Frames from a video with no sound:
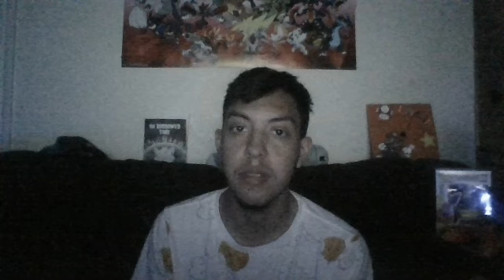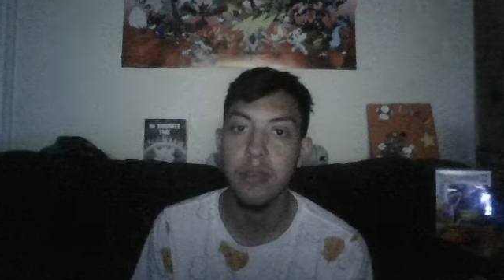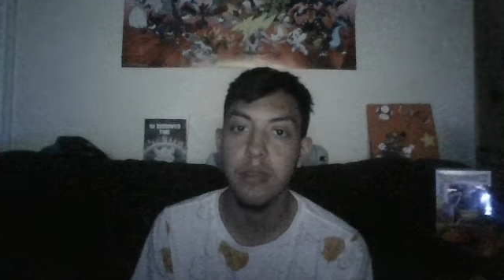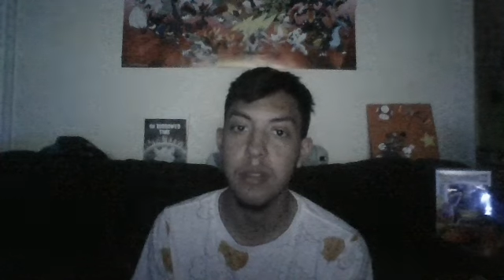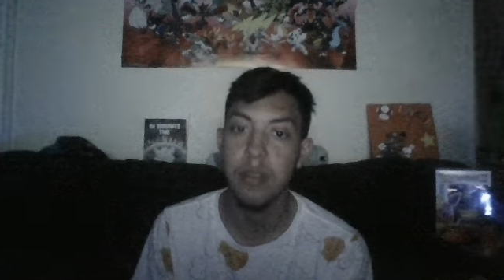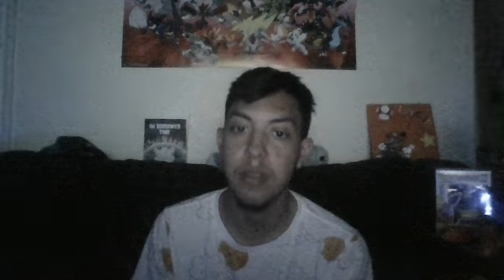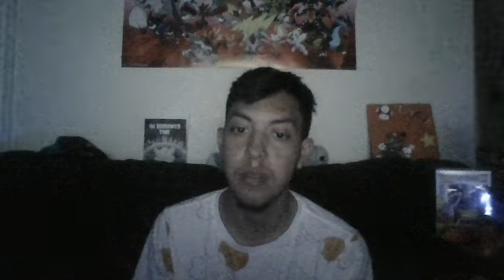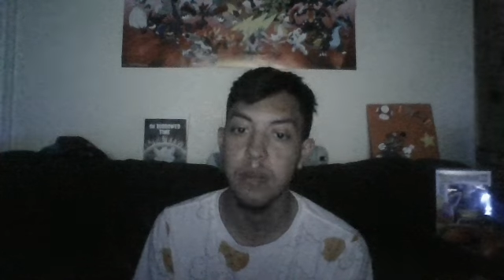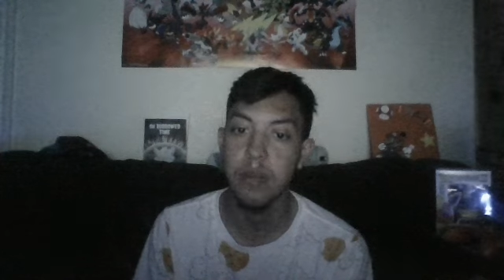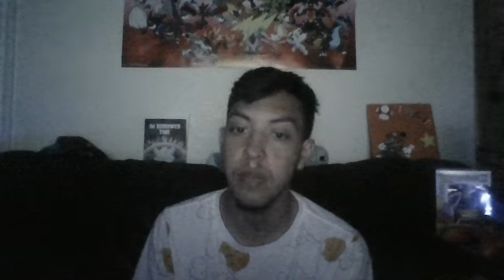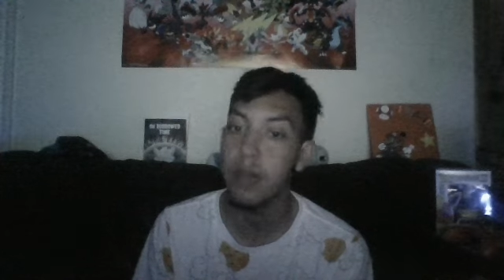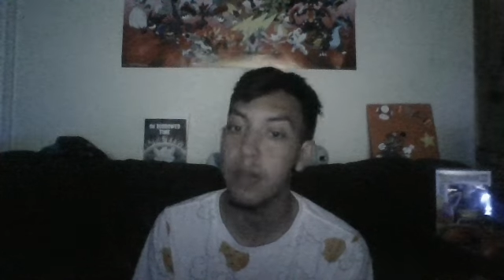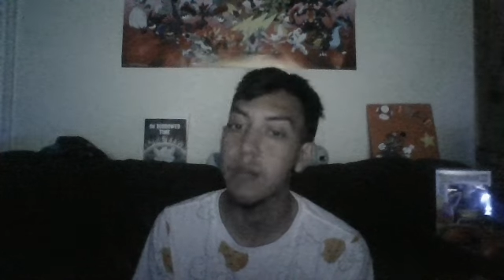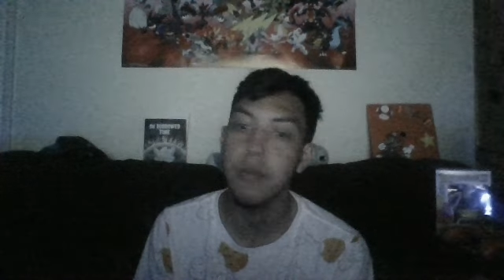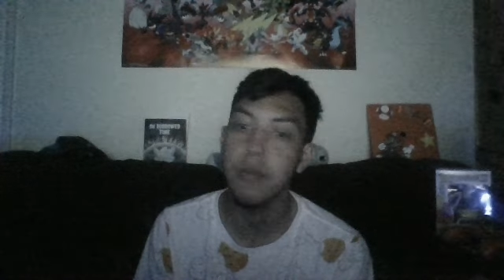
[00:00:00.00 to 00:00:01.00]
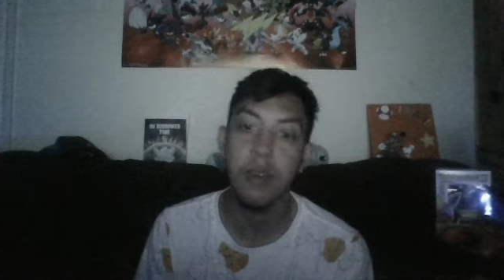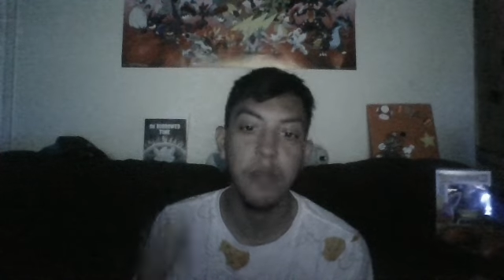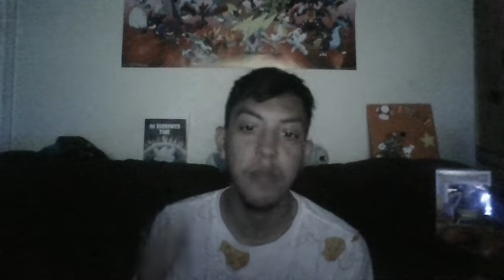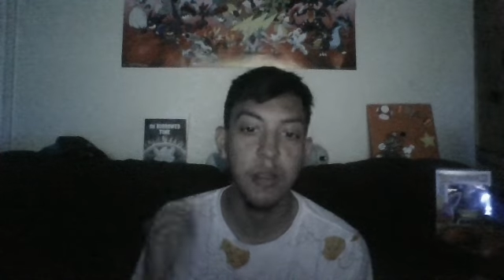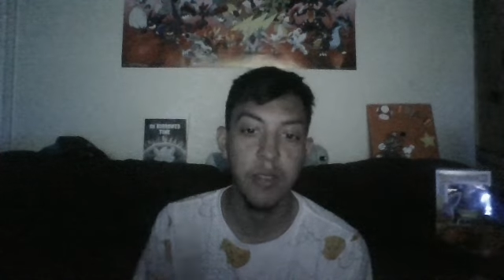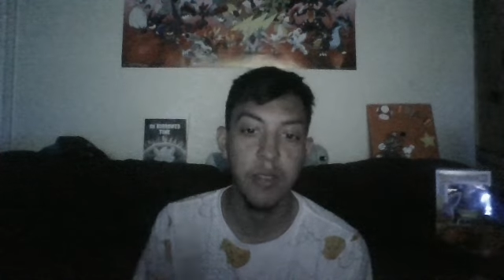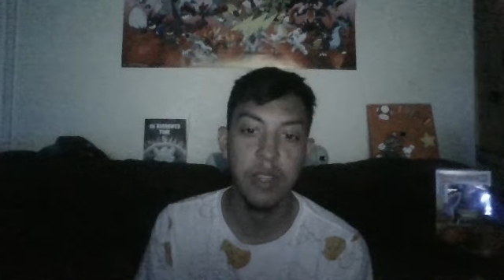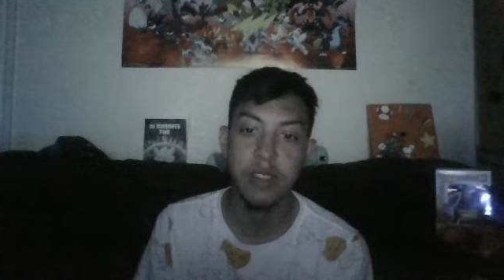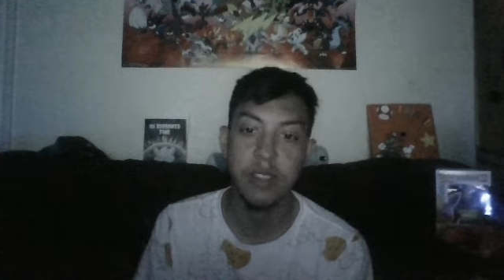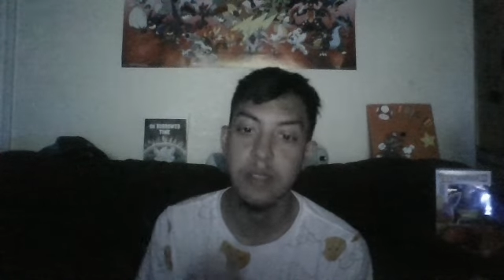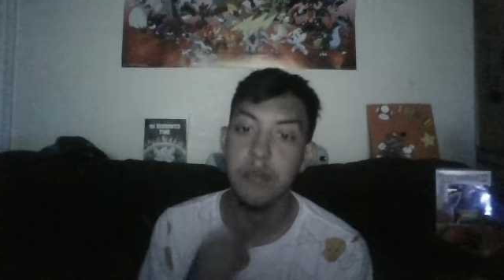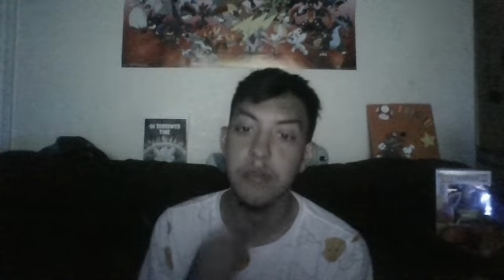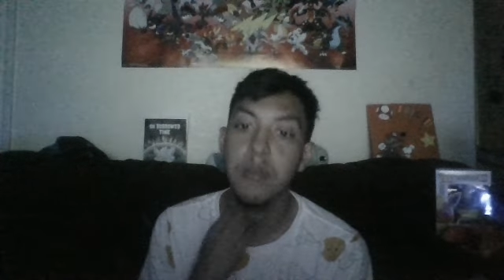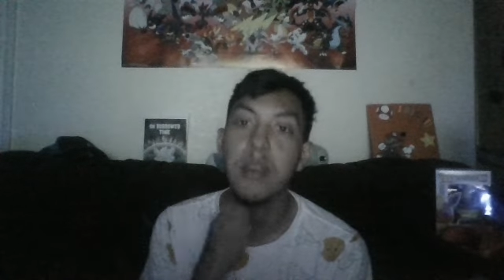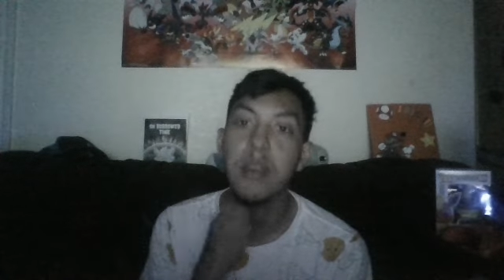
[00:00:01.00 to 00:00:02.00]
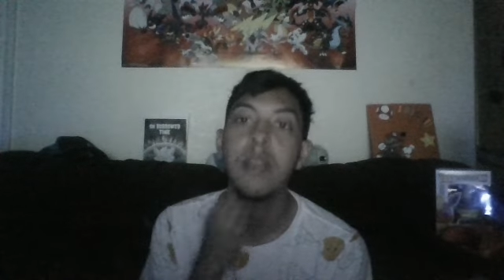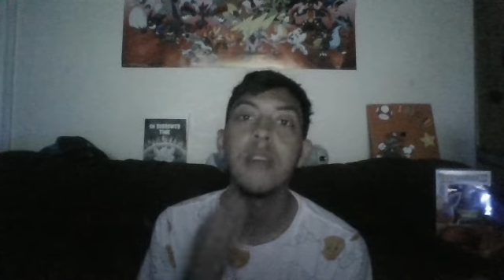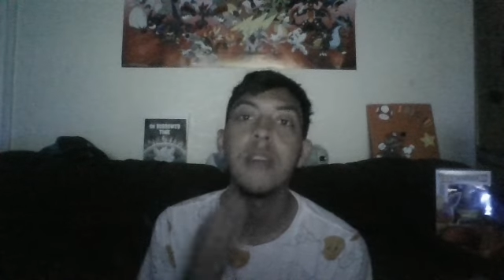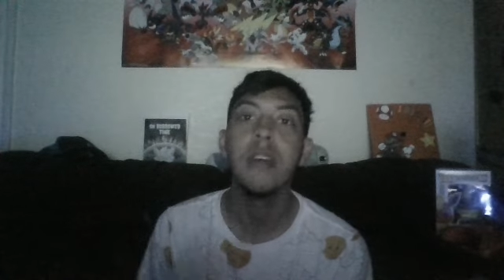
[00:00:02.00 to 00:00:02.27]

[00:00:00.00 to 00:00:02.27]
what, what of of your thoughts of what